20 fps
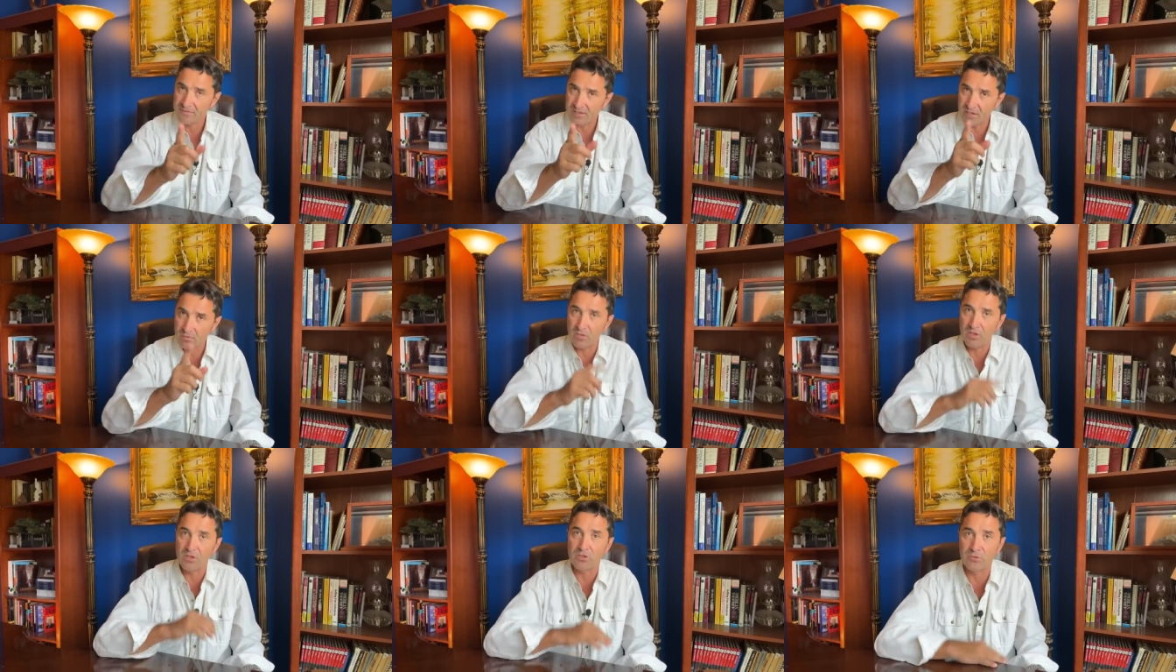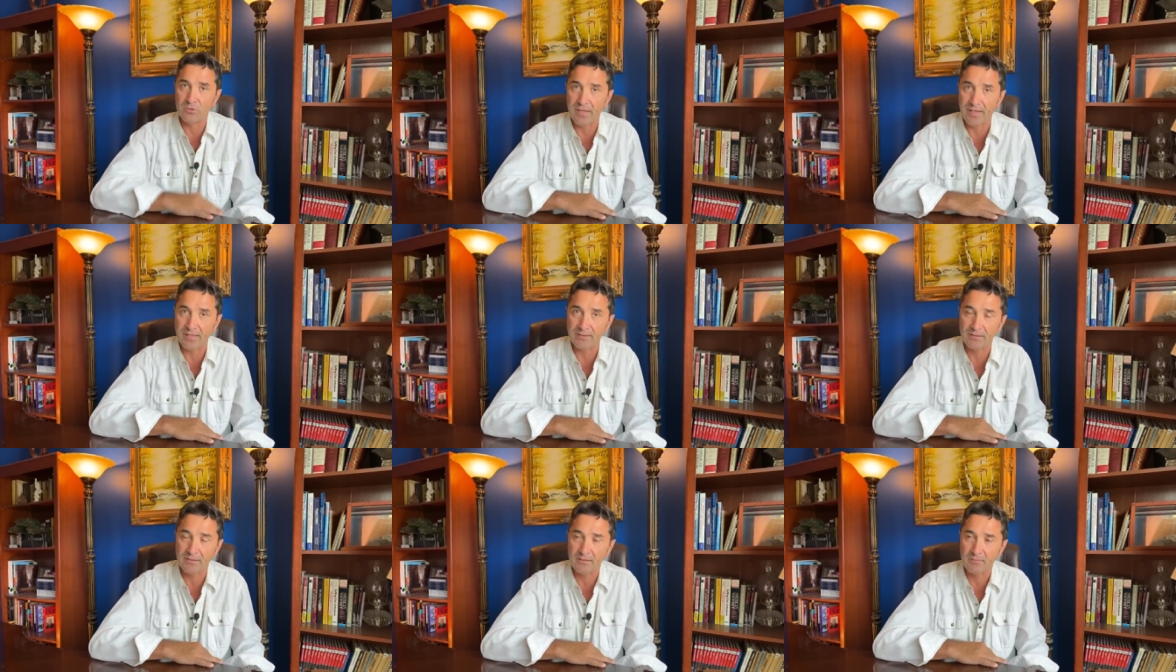They will do
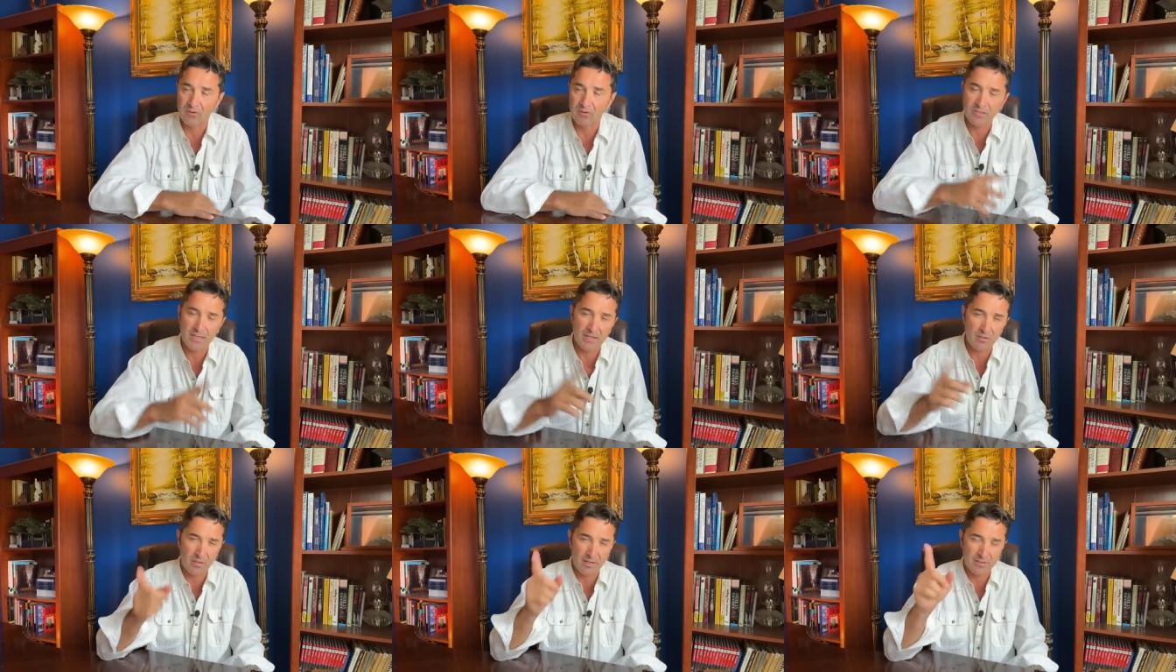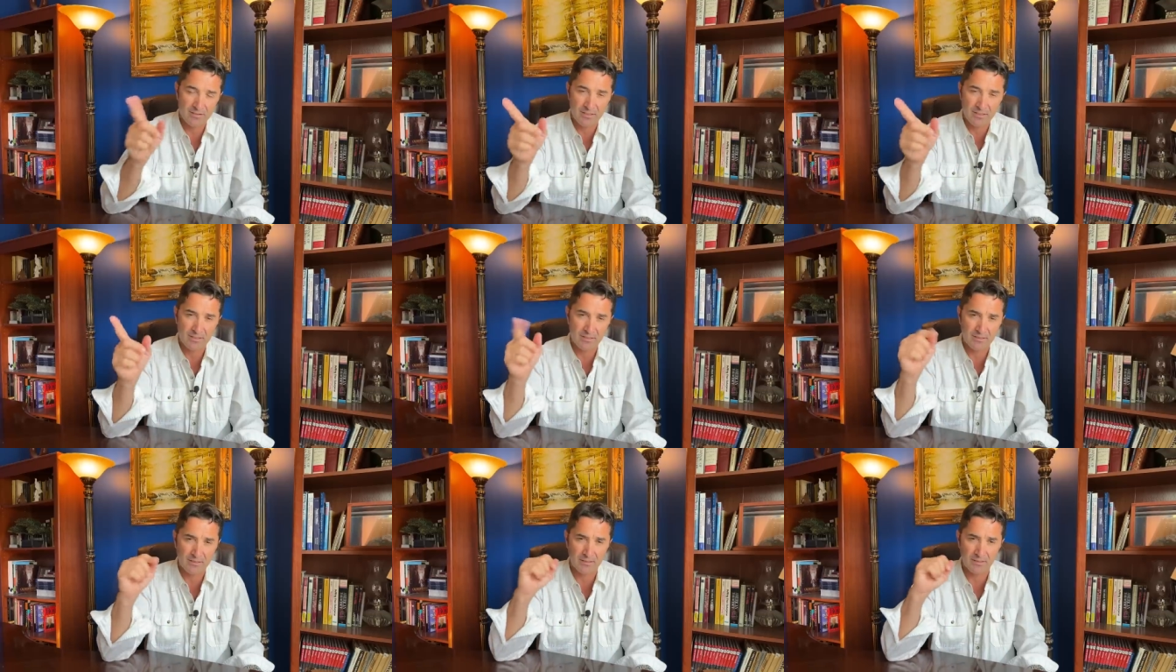that. Because I know I
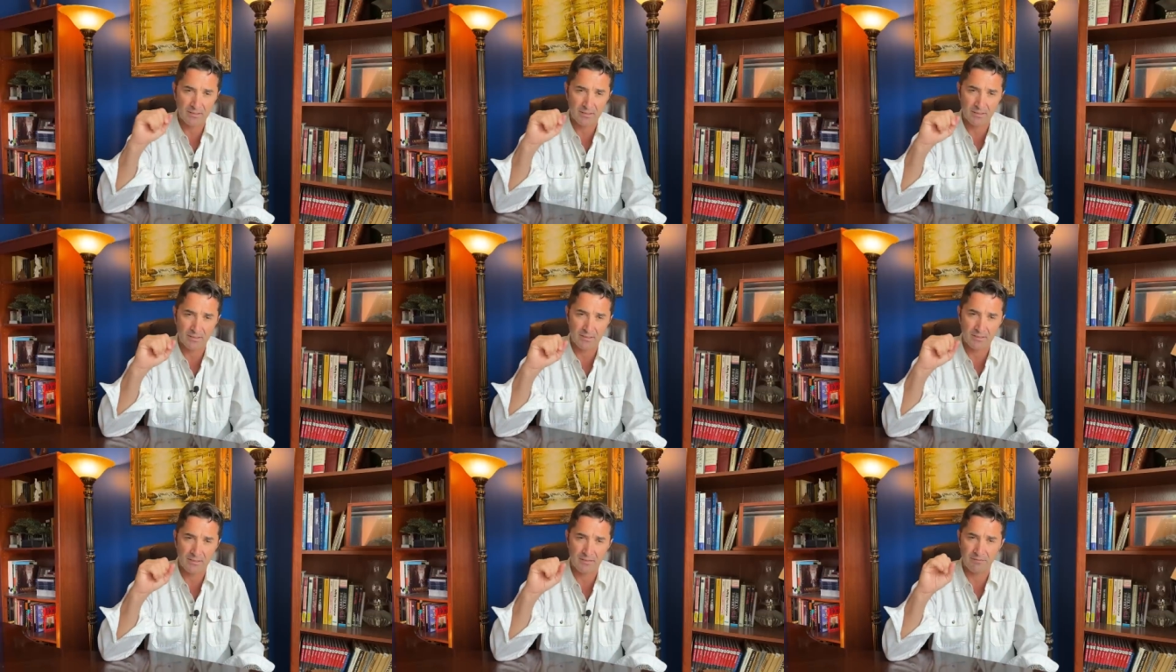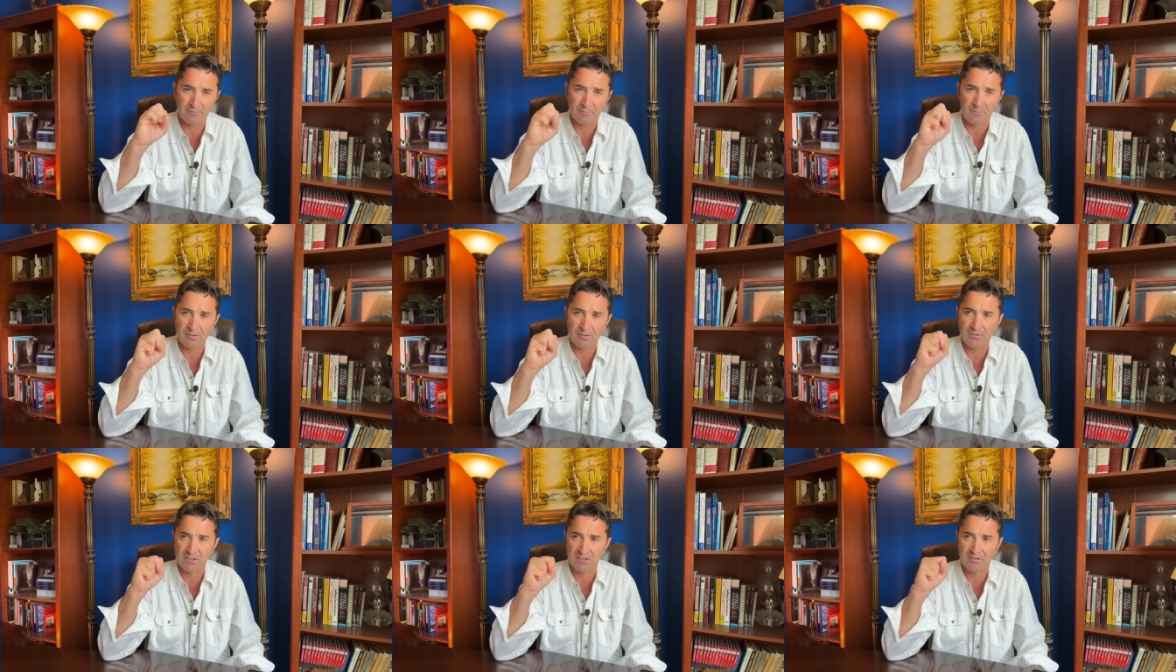said it in a
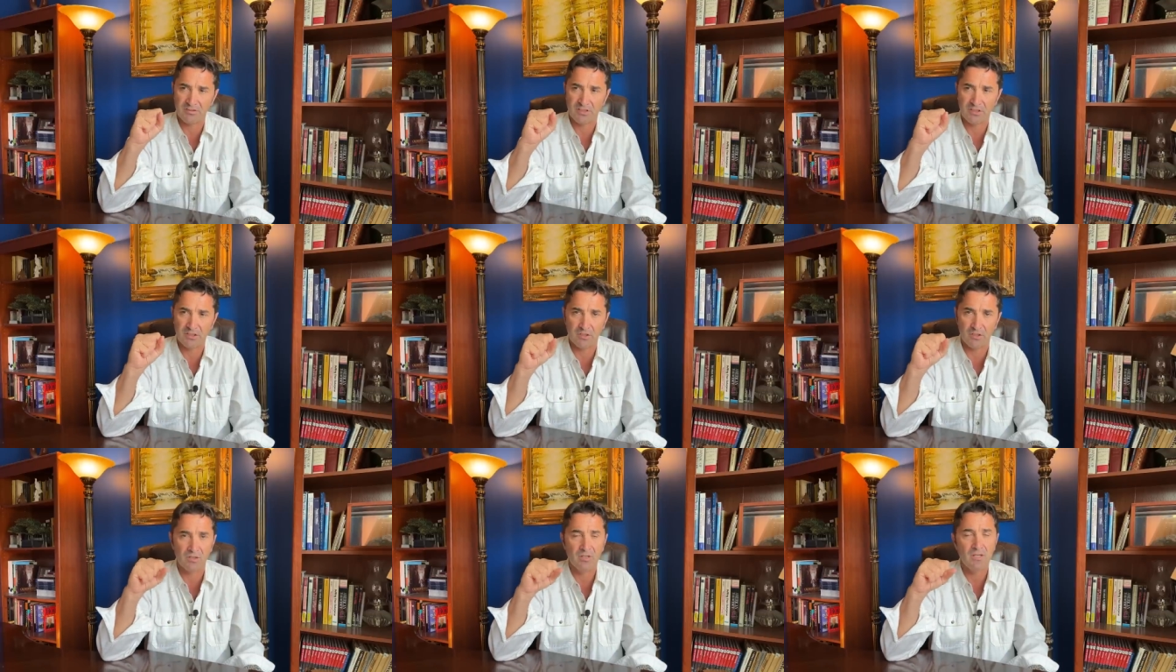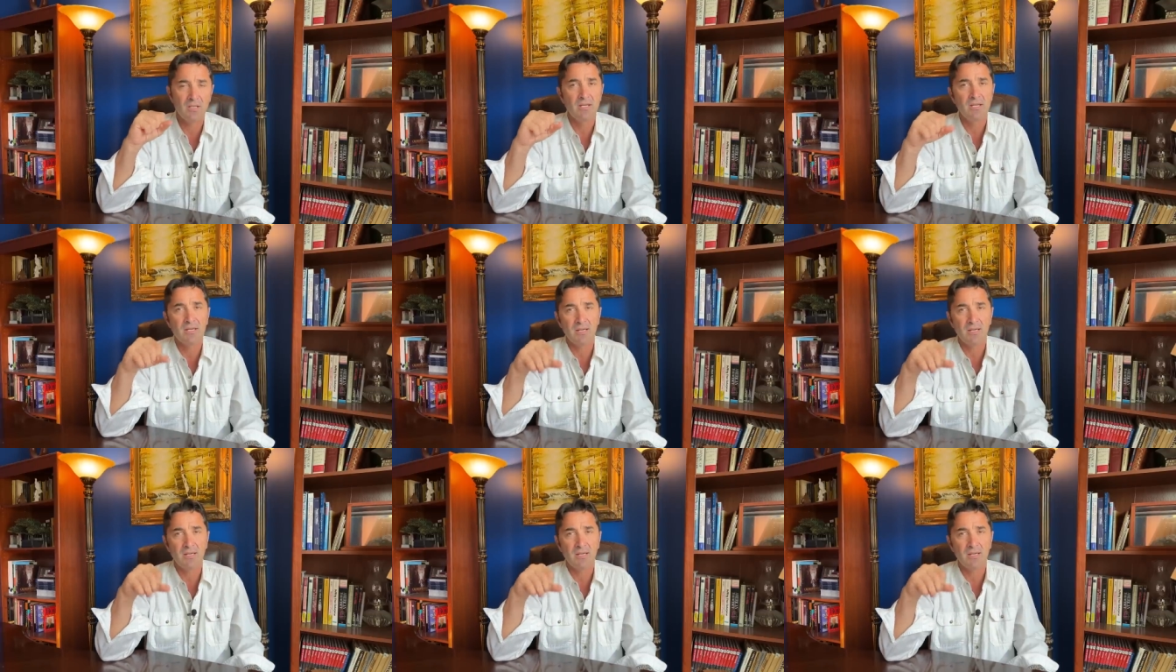previous video.